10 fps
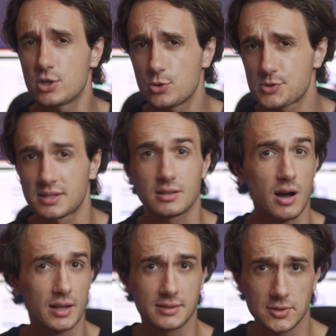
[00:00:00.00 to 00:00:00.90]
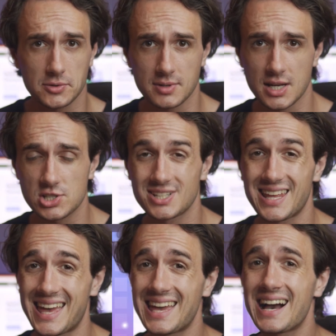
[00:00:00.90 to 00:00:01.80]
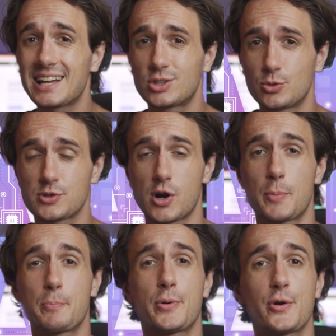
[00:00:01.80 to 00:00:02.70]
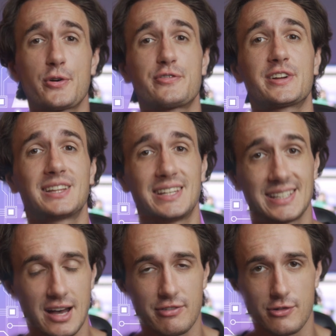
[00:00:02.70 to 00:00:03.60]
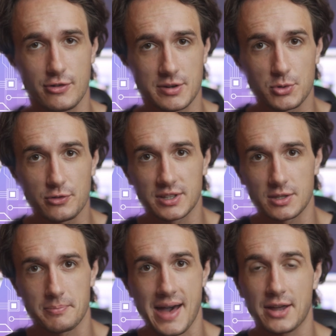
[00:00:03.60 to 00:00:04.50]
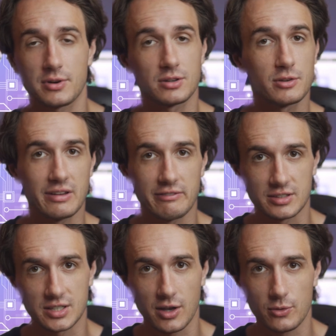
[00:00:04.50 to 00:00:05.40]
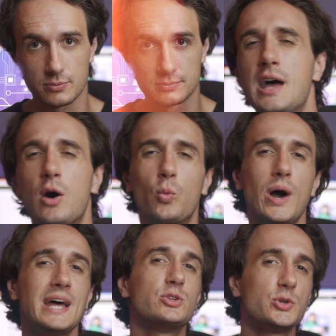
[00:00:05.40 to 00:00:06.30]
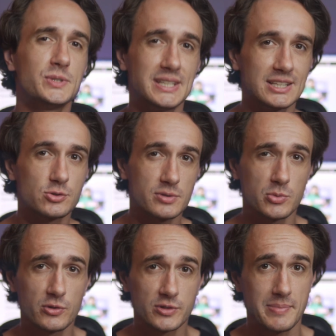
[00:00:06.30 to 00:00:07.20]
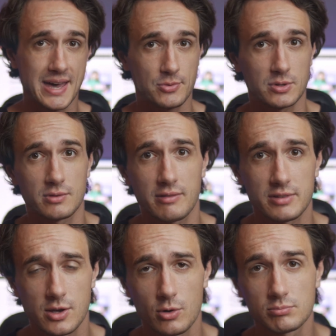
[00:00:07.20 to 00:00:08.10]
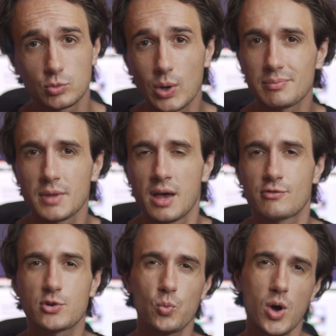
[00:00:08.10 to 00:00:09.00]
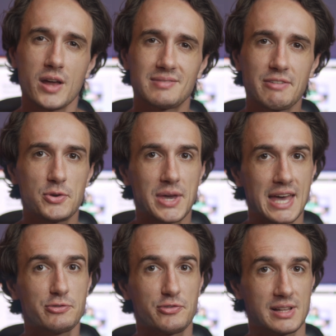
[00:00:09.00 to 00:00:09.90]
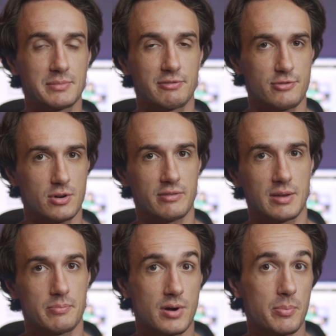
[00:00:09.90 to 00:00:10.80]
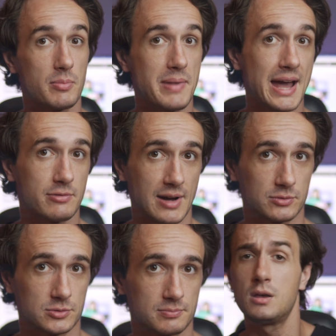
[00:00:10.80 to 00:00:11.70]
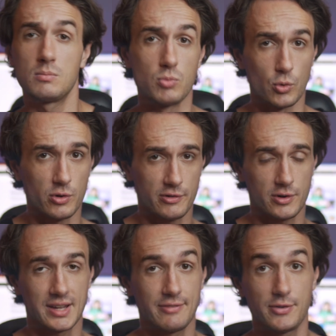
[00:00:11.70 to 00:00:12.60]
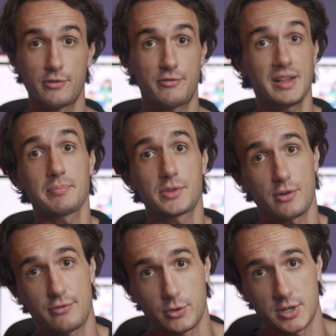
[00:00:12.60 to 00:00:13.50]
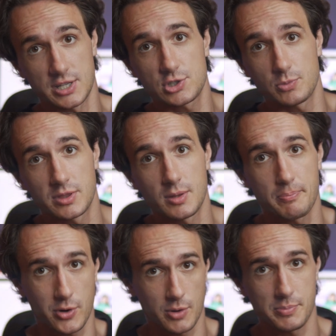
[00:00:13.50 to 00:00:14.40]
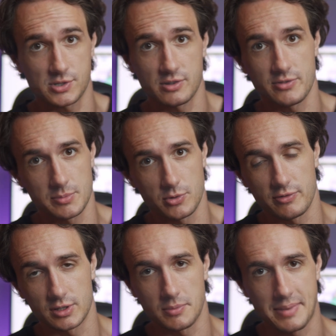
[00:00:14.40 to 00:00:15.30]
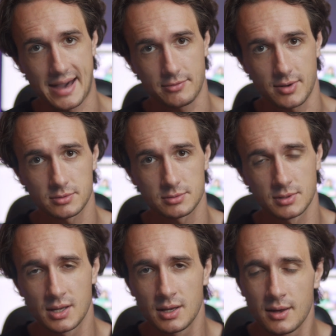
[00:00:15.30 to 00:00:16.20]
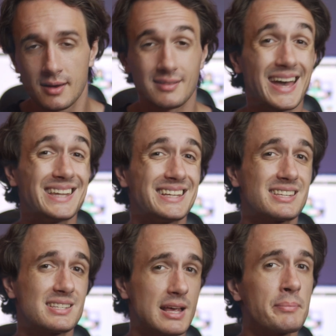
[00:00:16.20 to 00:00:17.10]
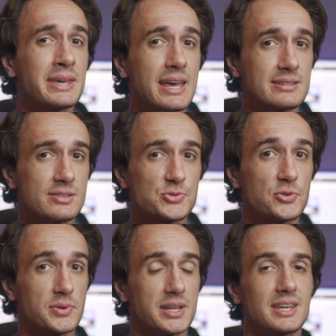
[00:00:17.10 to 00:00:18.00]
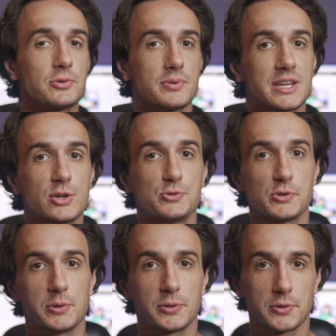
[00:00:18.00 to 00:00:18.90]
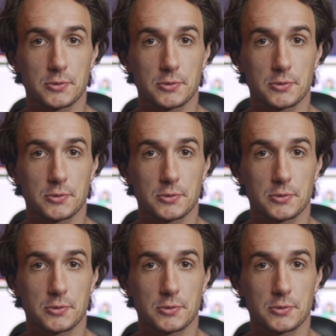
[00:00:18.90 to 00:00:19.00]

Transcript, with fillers: use and content creation, AI tools are perfectly enough for removing the background of a video. Now, when do you need to remove the background of a video? Well, for one, if you can't film in front of a proper background. Moreover, if you filmed your footage with the purpose of removing the background, and in some cases creating reusable